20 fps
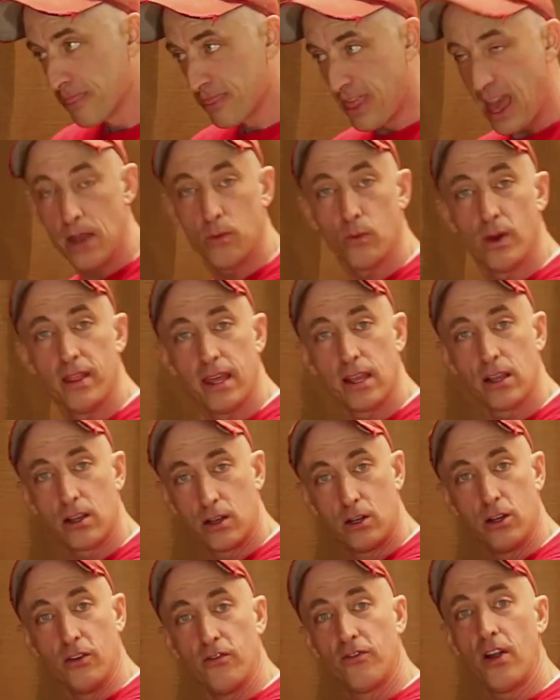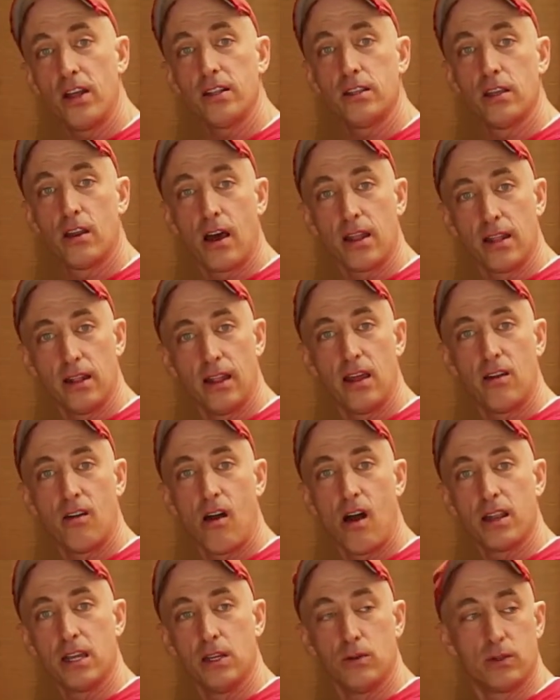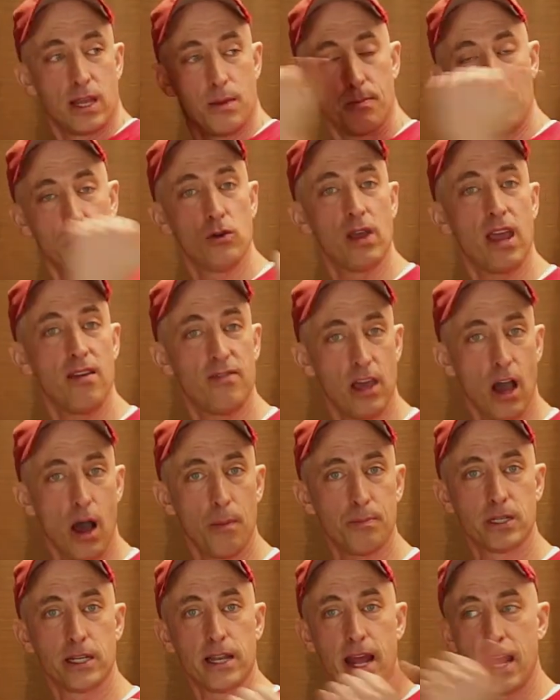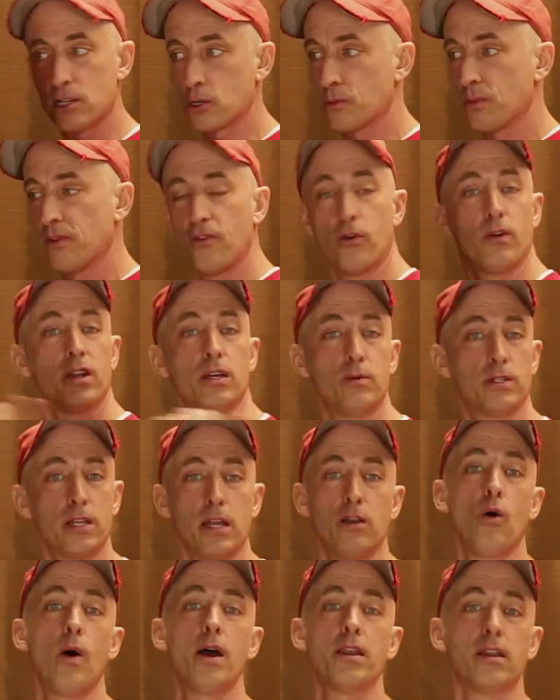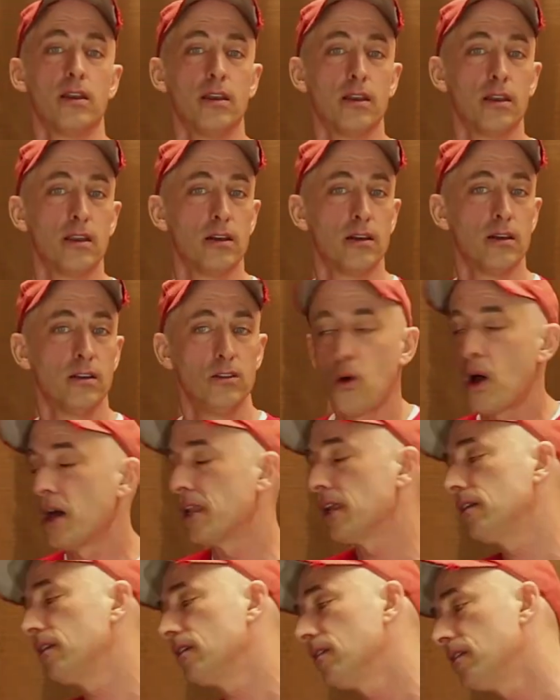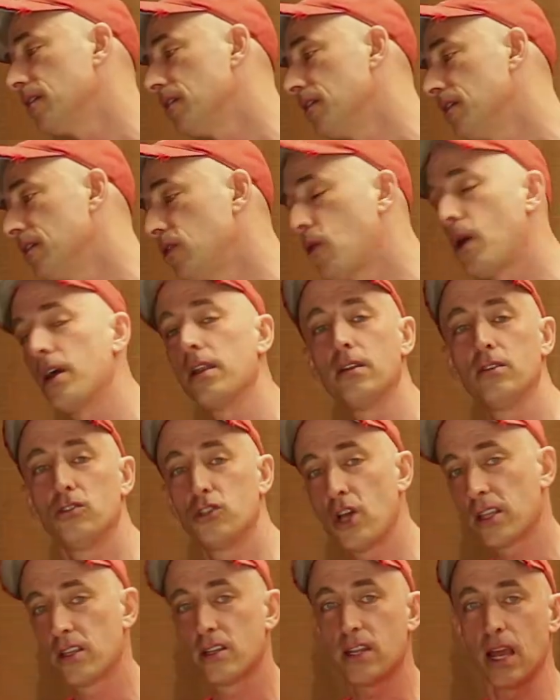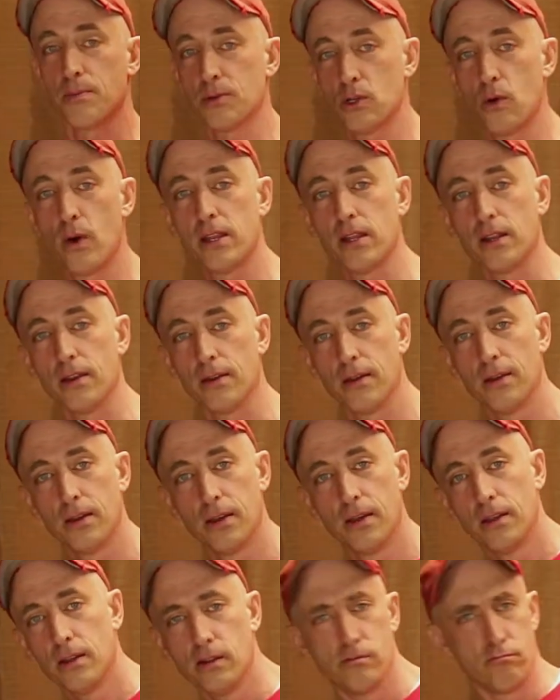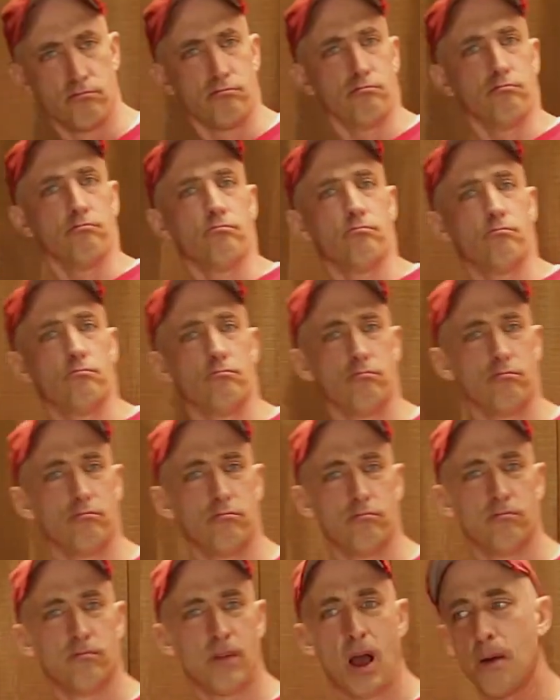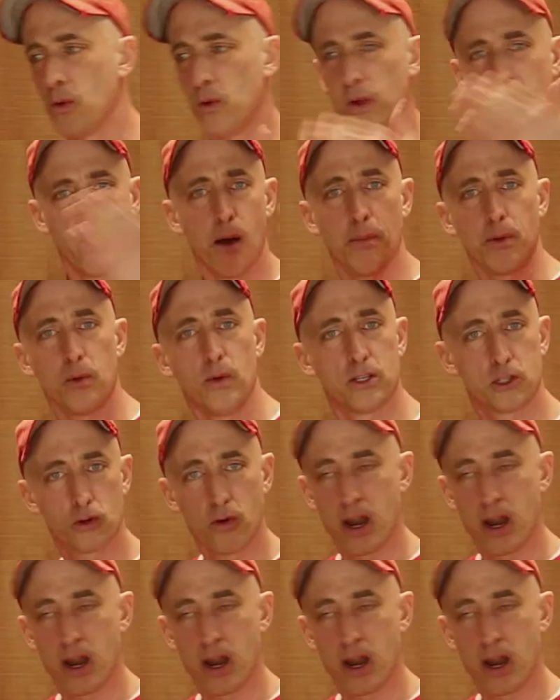Then when they confronted on it later on, he would say, but you gave the opposite answer before. He would say, no, I didn't. No, I didn't. No, I didn't. Check the tapes. No, I didn't. I mean, we'd all be, it's